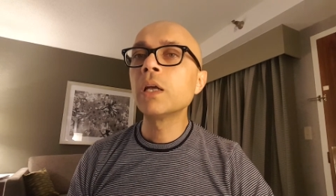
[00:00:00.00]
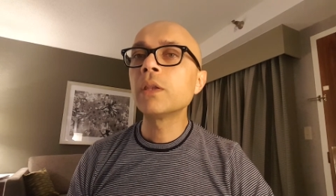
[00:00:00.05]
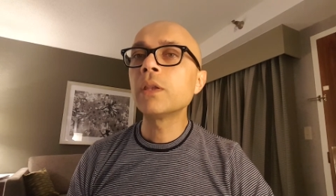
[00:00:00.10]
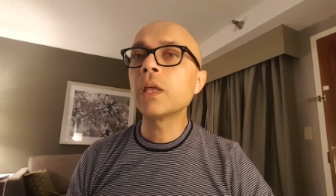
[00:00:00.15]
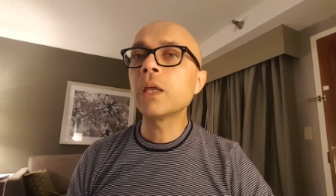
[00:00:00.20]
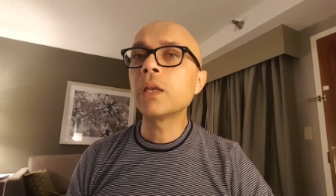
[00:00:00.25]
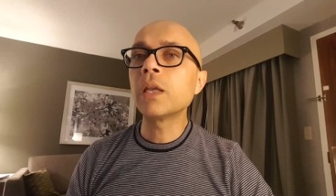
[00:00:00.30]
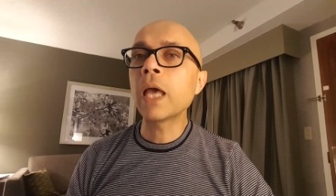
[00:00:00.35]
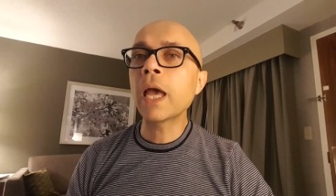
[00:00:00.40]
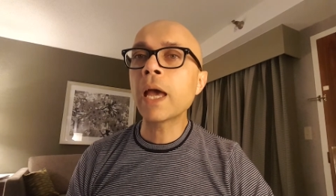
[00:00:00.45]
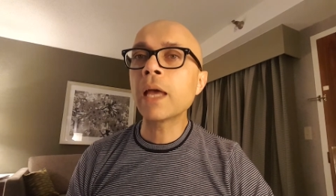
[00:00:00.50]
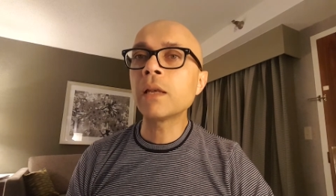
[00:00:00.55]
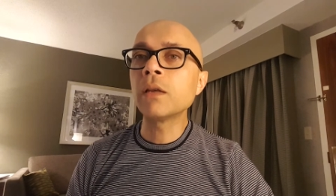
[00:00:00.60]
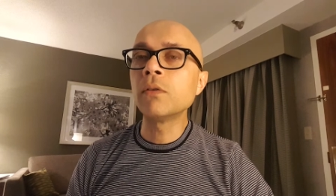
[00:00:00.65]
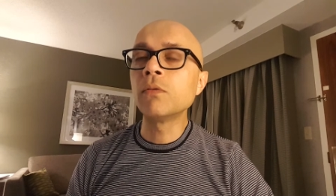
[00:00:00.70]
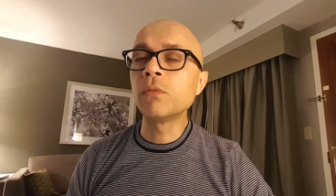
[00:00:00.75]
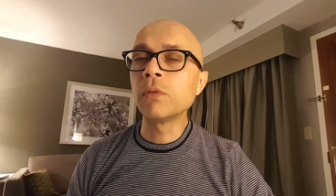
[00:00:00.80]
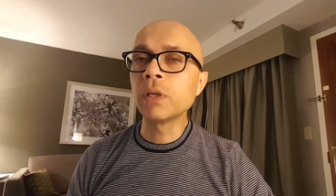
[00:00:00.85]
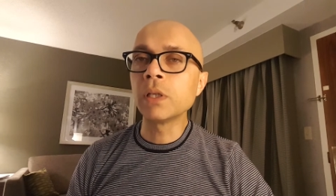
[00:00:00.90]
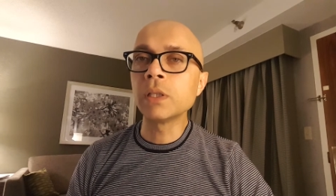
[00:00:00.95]
They
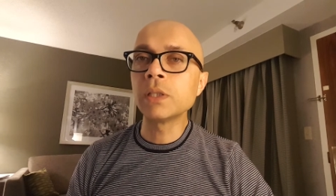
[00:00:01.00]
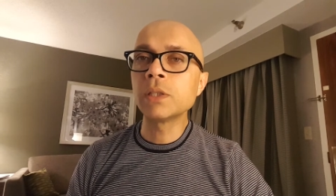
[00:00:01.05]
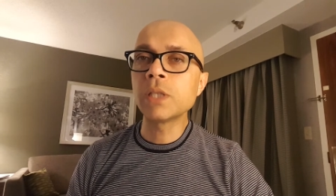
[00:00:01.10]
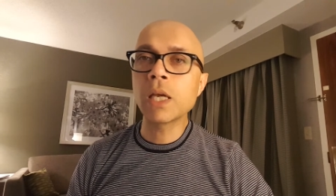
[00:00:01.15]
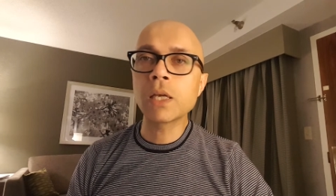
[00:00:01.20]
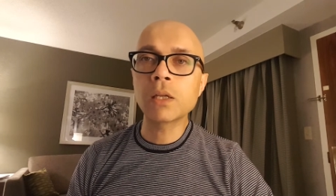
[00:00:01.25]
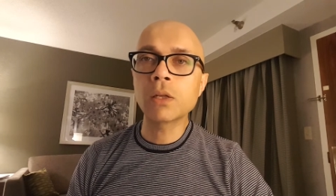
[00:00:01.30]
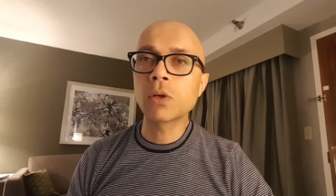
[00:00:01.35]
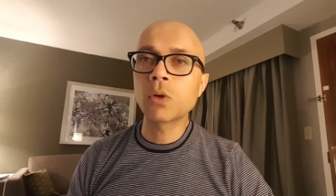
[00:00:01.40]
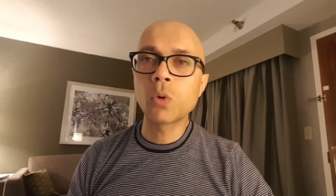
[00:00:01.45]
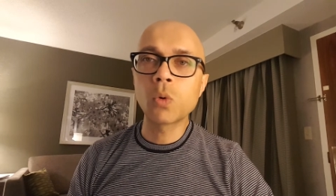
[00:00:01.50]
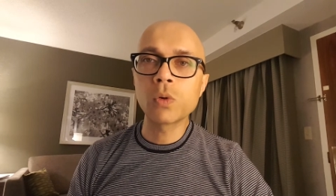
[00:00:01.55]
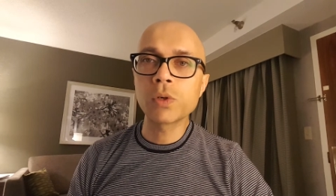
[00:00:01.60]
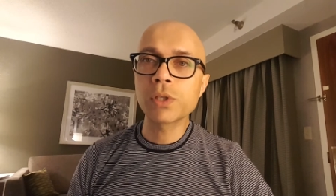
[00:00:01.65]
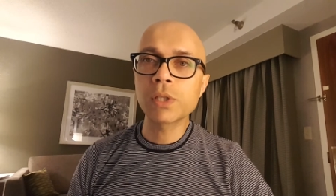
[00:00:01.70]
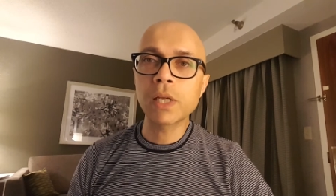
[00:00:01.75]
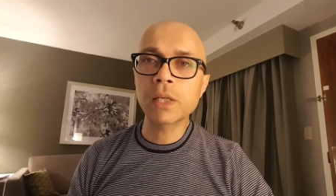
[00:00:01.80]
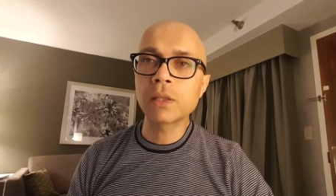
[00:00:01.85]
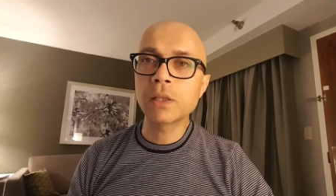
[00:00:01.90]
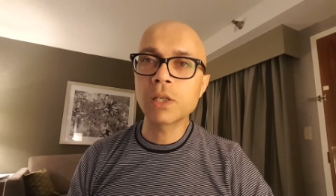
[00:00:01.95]
hadn't really taken a
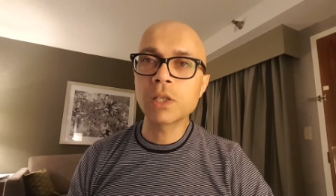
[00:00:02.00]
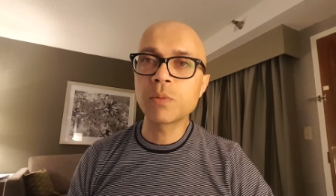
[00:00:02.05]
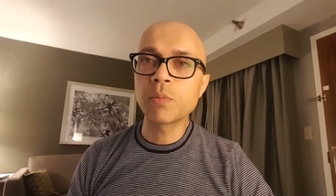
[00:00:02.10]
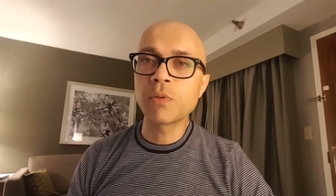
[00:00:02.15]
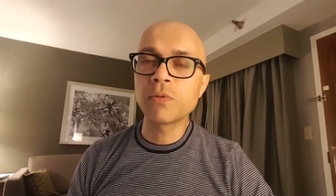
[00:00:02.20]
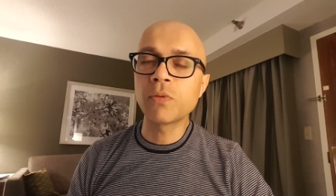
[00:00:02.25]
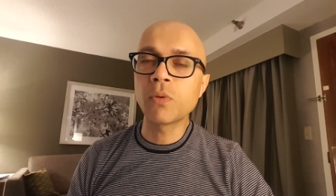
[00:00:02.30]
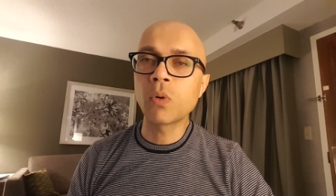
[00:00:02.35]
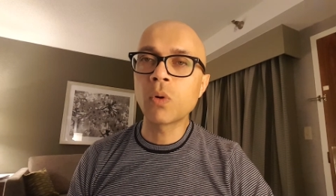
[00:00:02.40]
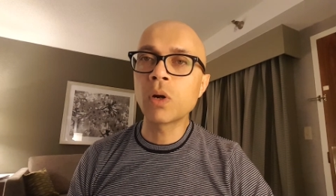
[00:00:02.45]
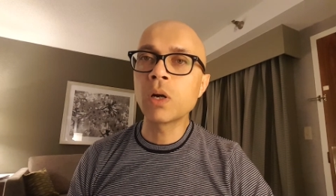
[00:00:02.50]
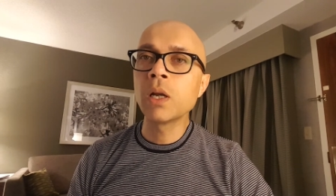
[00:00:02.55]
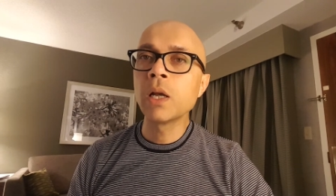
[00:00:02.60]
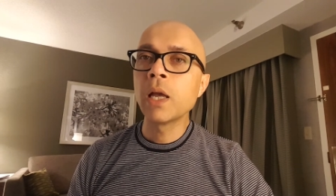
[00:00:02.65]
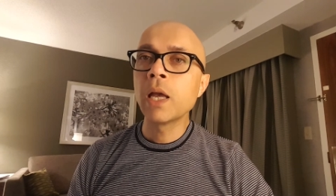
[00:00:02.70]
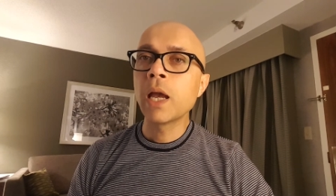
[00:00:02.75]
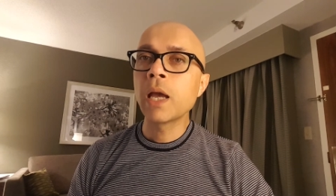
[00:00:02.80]
course like this before.